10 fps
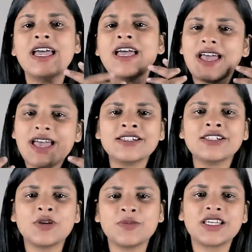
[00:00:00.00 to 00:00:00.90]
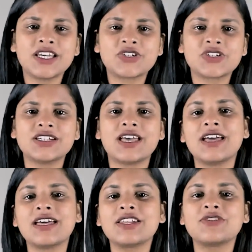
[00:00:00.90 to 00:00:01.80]
and communication and
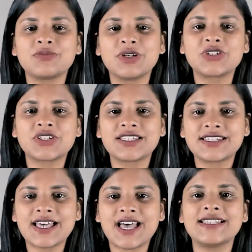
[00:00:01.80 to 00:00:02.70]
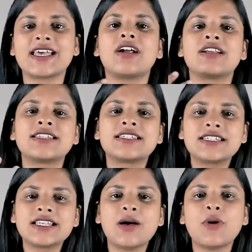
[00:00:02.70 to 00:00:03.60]
information science are some
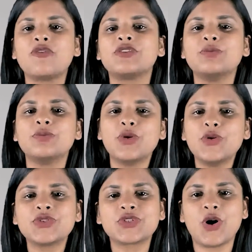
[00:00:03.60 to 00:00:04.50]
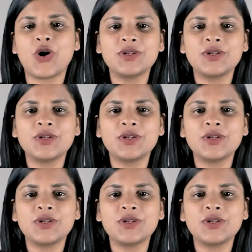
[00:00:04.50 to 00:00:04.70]
of the most common